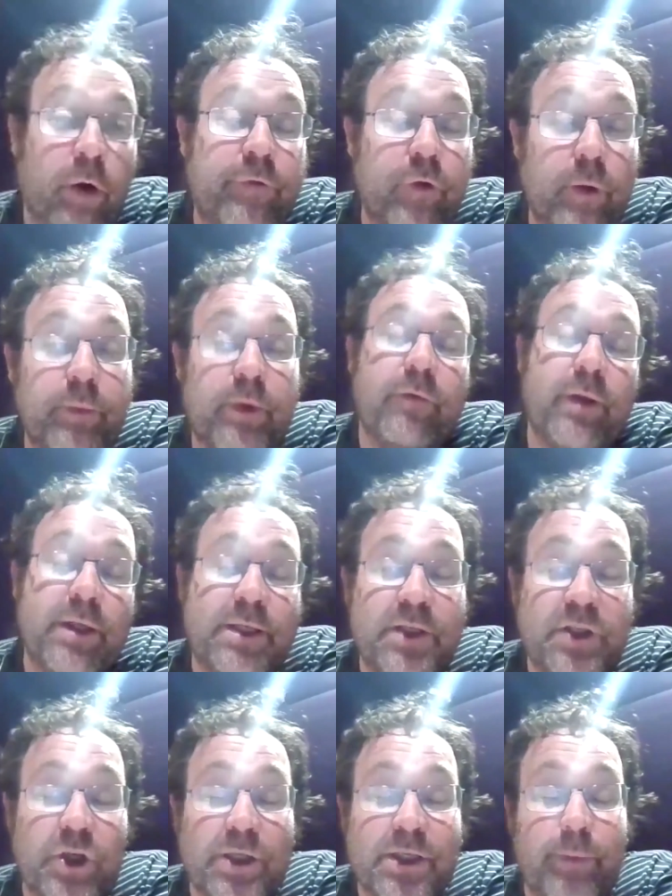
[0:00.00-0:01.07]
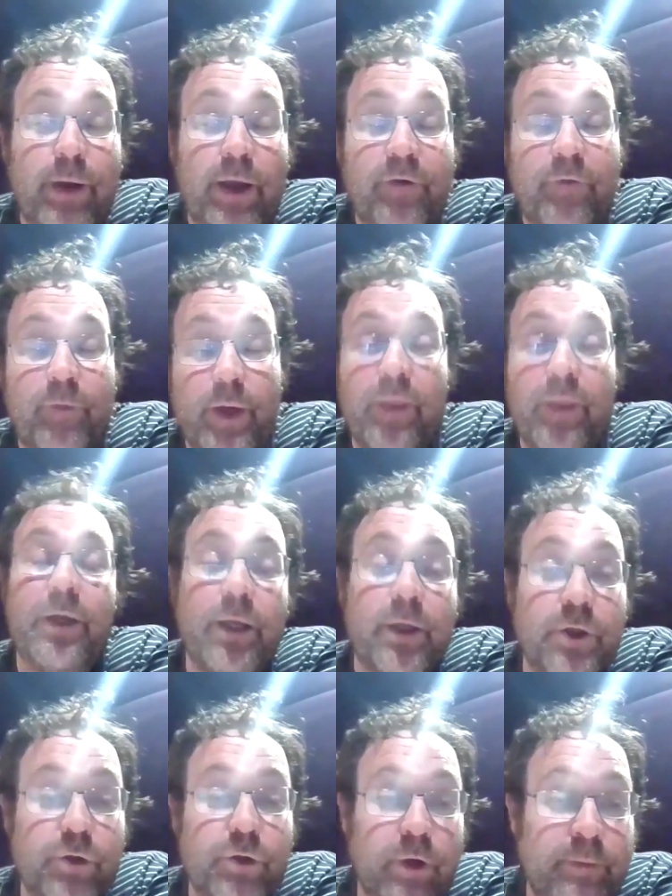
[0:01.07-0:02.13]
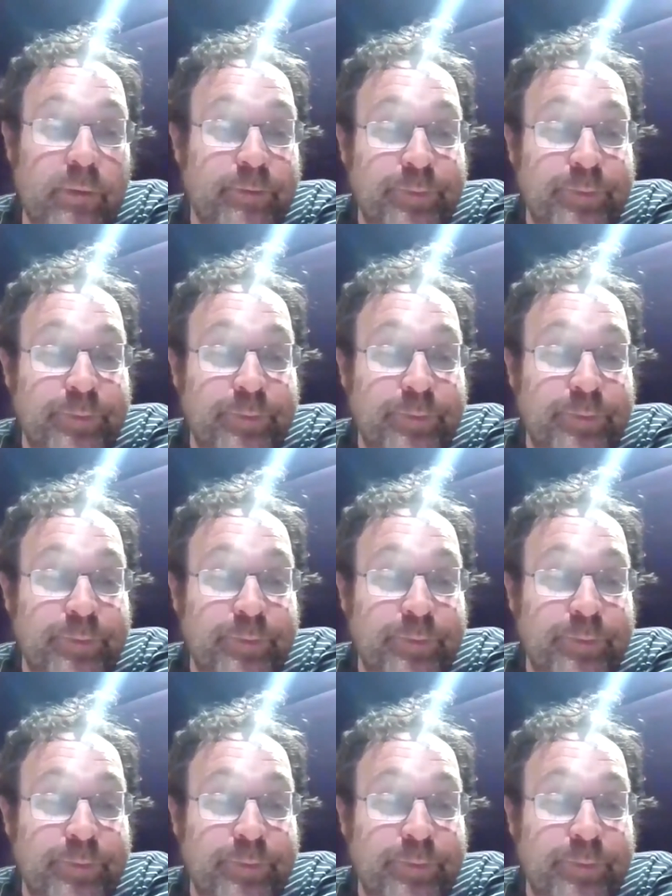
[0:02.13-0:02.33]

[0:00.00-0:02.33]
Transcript: for him, given he's just come back from another knee injury.